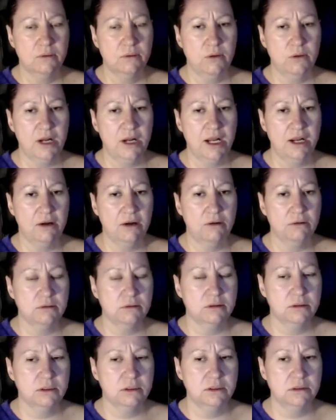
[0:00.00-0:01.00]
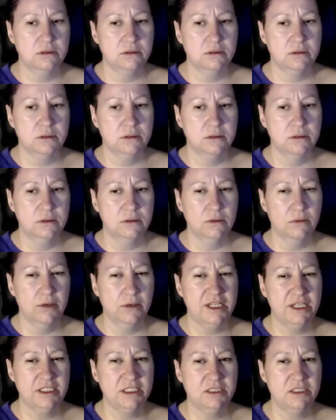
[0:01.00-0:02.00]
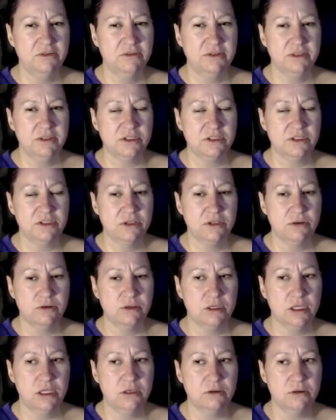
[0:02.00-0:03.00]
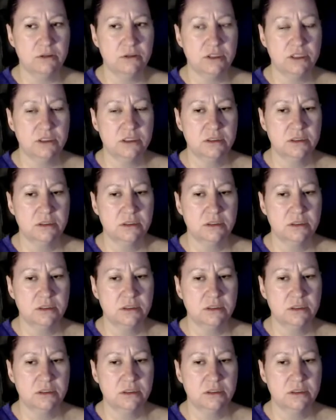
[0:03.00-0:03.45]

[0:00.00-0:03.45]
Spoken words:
Wow. Why does this feel so close?